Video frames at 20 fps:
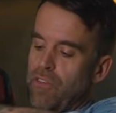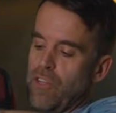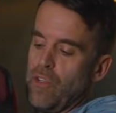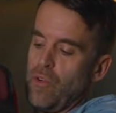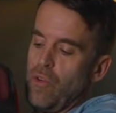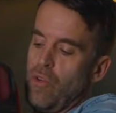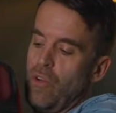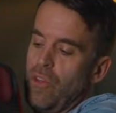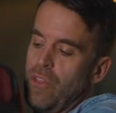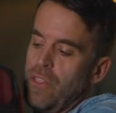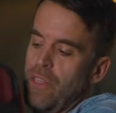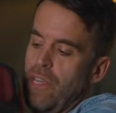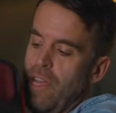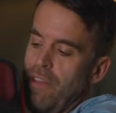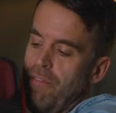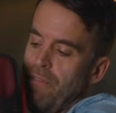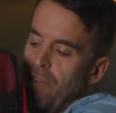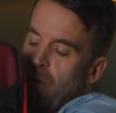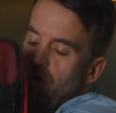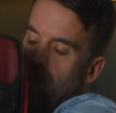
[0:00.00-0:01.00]
controls.
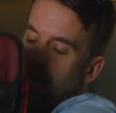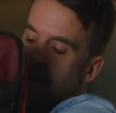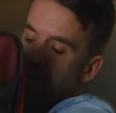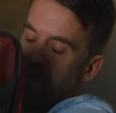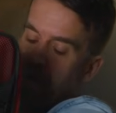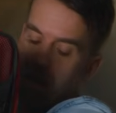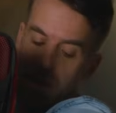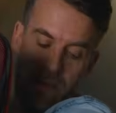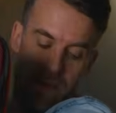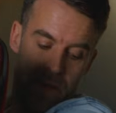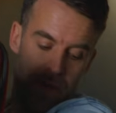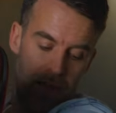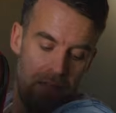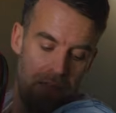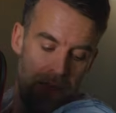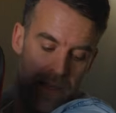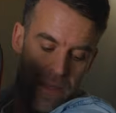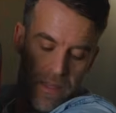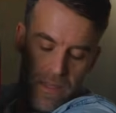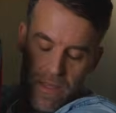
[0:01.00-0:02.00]
I feel like
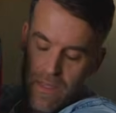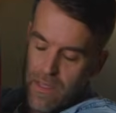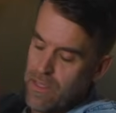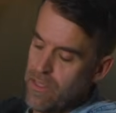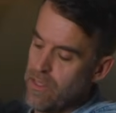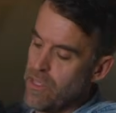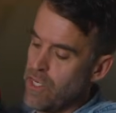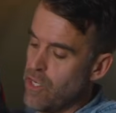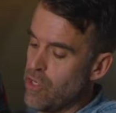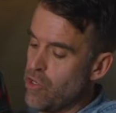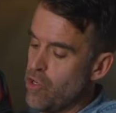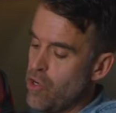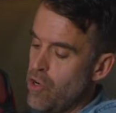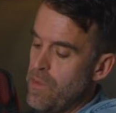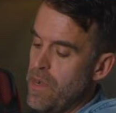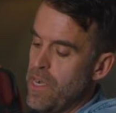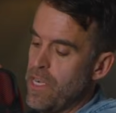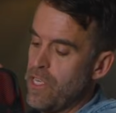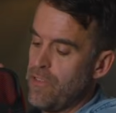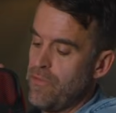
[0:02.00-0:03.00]
the control
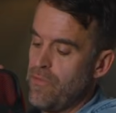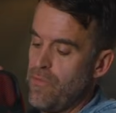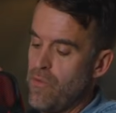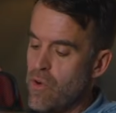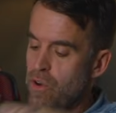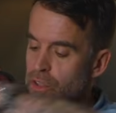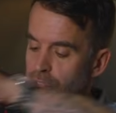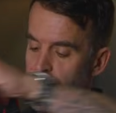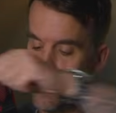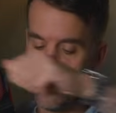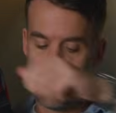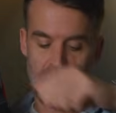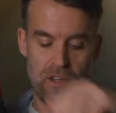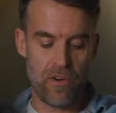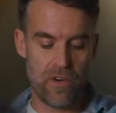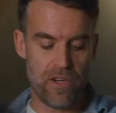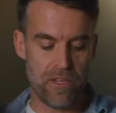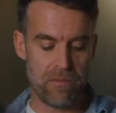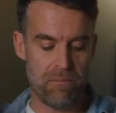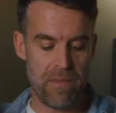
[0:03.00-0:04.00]
box for the
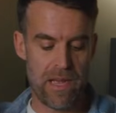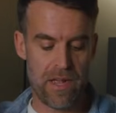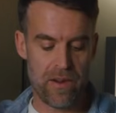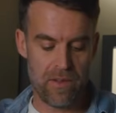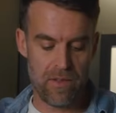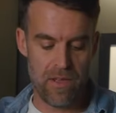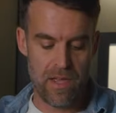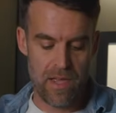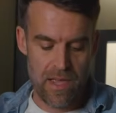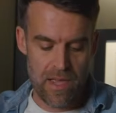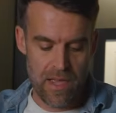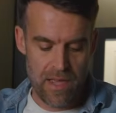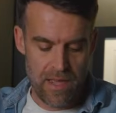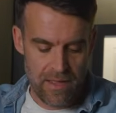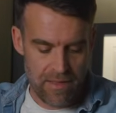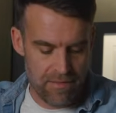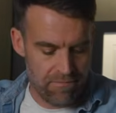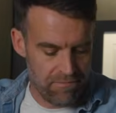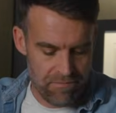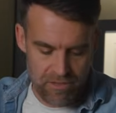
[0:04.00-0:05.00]
600 is metal.
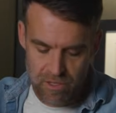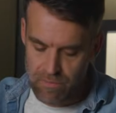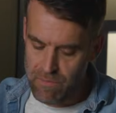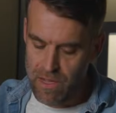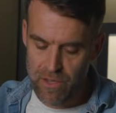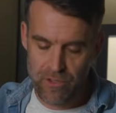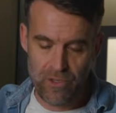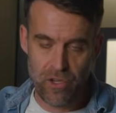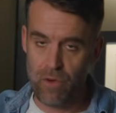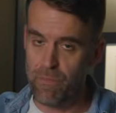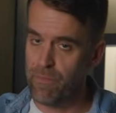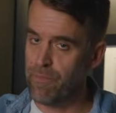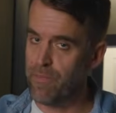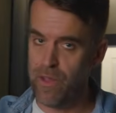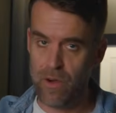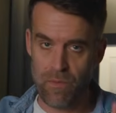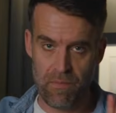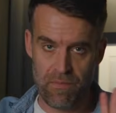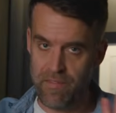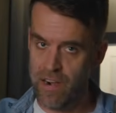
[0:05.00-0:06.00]
It's metal too.
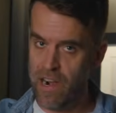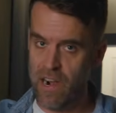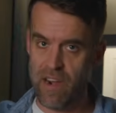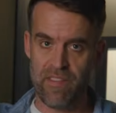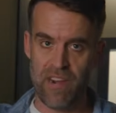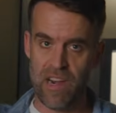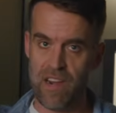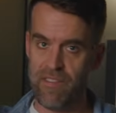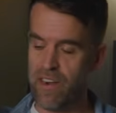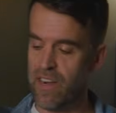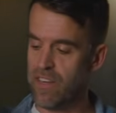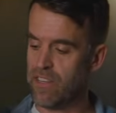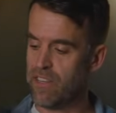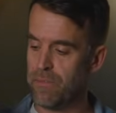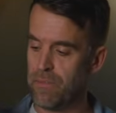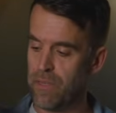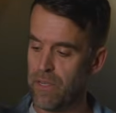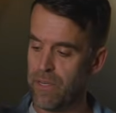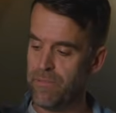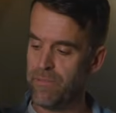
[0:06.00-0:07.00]
They're very, very, very
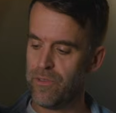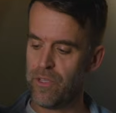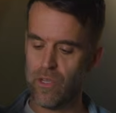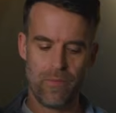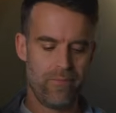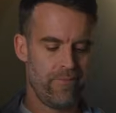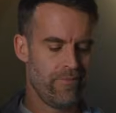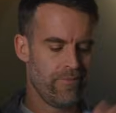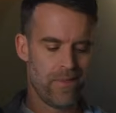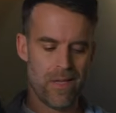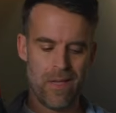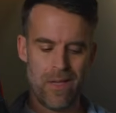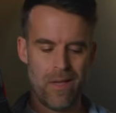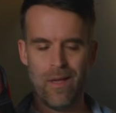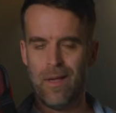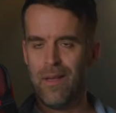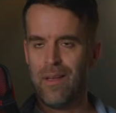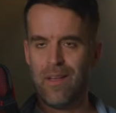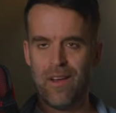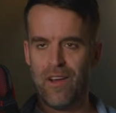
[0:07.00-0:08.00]
similar. So
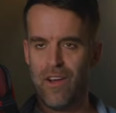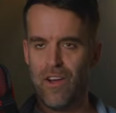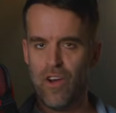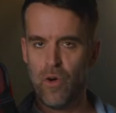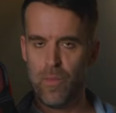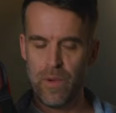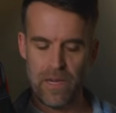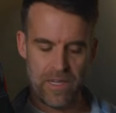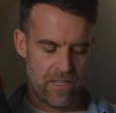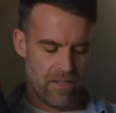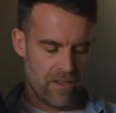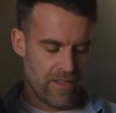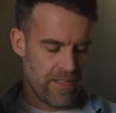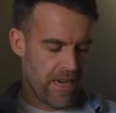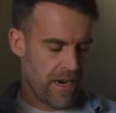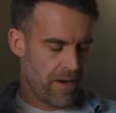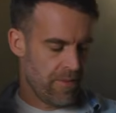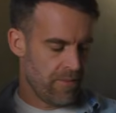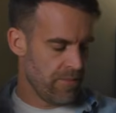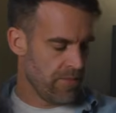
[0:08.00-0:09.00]
no big deal
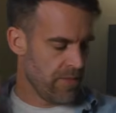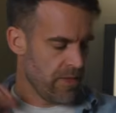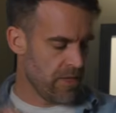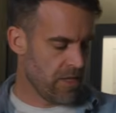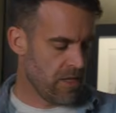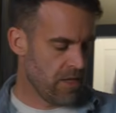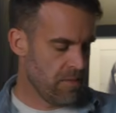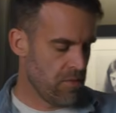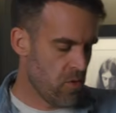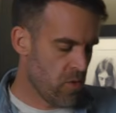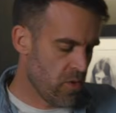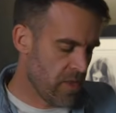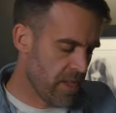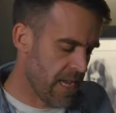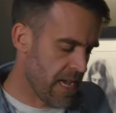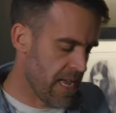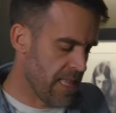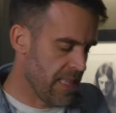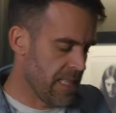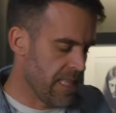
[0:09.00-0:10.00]
there. You both
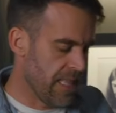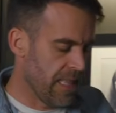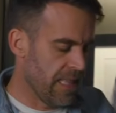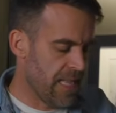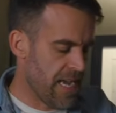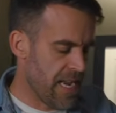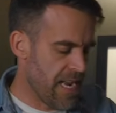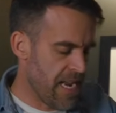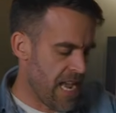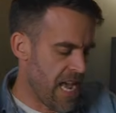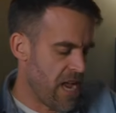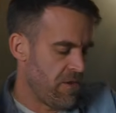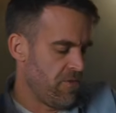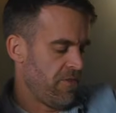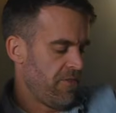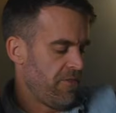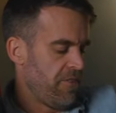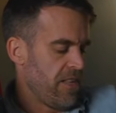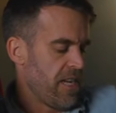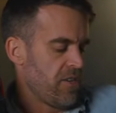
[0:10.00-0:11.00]
get the light and
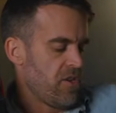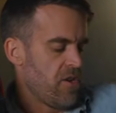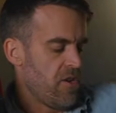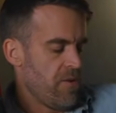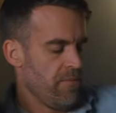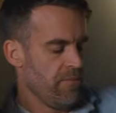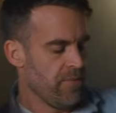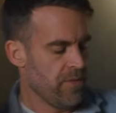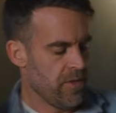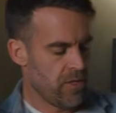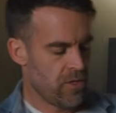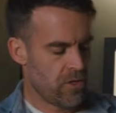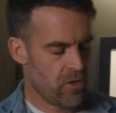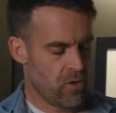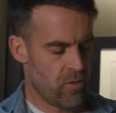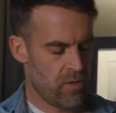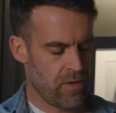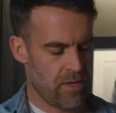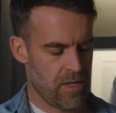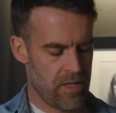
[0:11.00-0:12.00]
reflector.
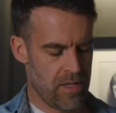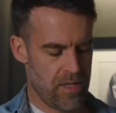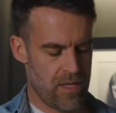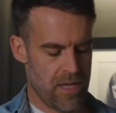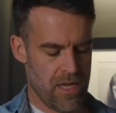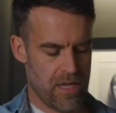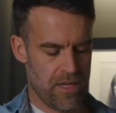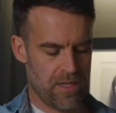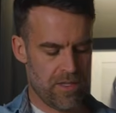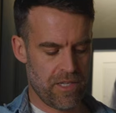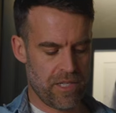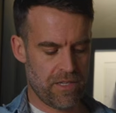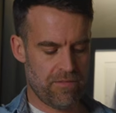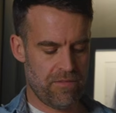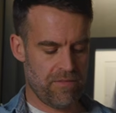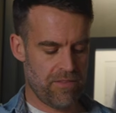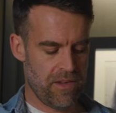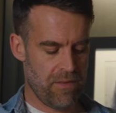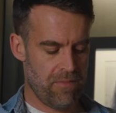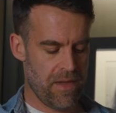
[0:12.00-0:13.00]
So the
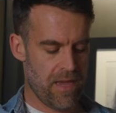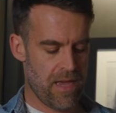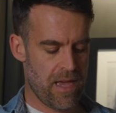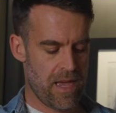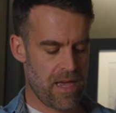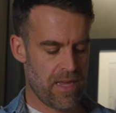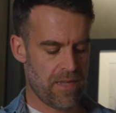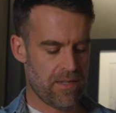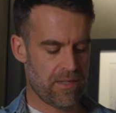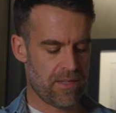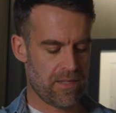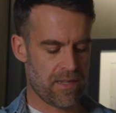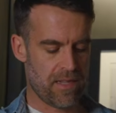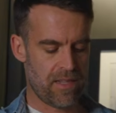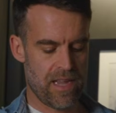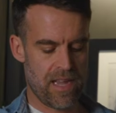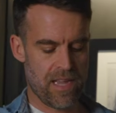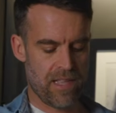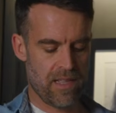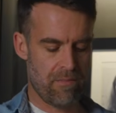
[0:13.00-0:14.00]
650B has the
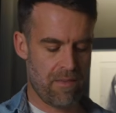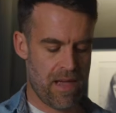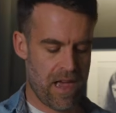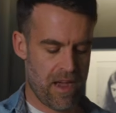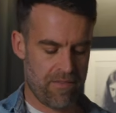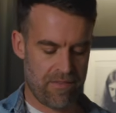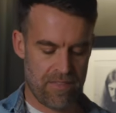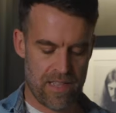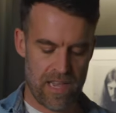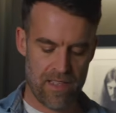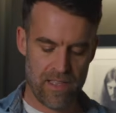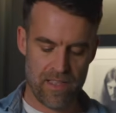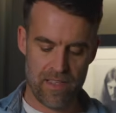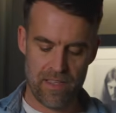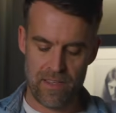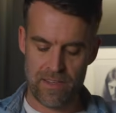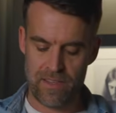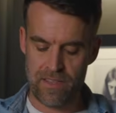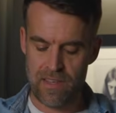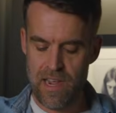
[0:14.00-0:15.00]
light in the back like
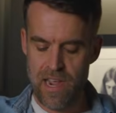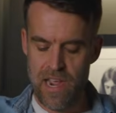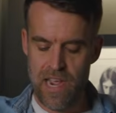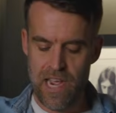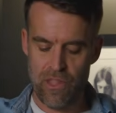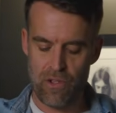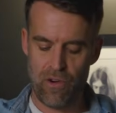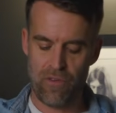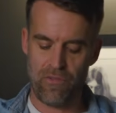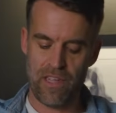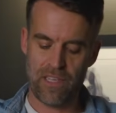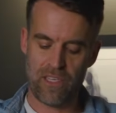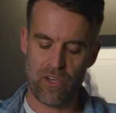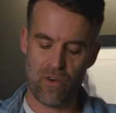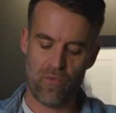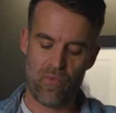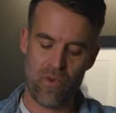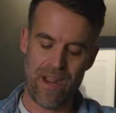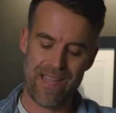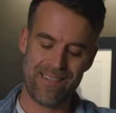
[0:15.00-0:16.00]
this, and the
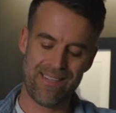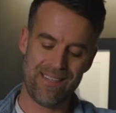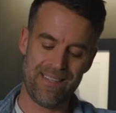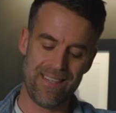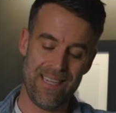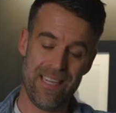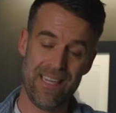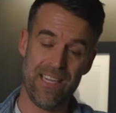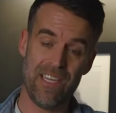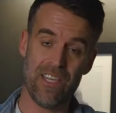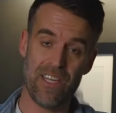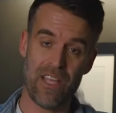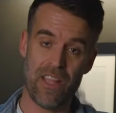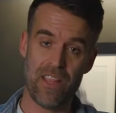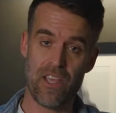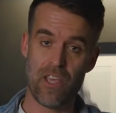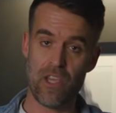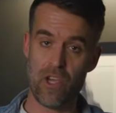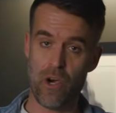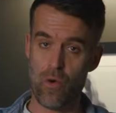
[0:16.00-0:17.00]
reflector rests in
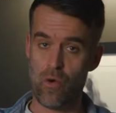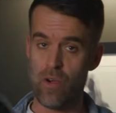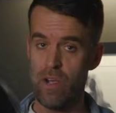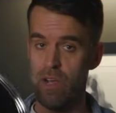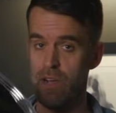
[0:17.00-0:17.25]
the yoke